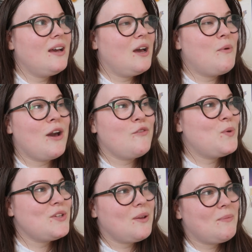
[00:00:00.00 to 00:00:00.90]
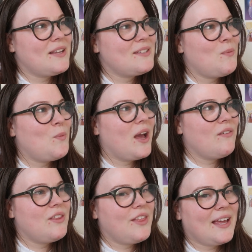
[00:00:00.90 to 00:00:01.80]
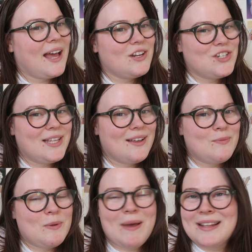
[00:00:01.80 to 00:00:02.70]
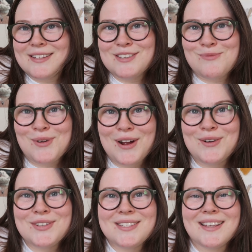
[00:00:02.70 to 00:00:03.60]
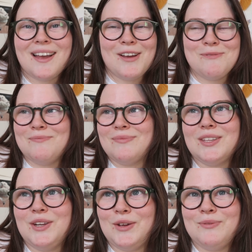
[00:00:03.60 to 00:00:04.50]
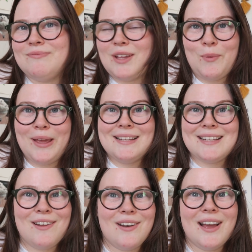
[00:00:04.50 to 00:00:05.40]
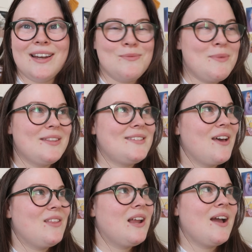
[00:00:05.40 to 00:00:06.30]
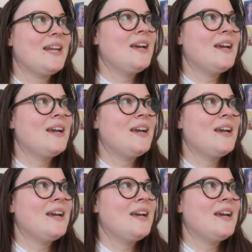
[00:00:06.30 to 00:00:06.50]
I might have put something somewhere and think actually that'll be better somewhere else, you know, a week down the line or months down the line.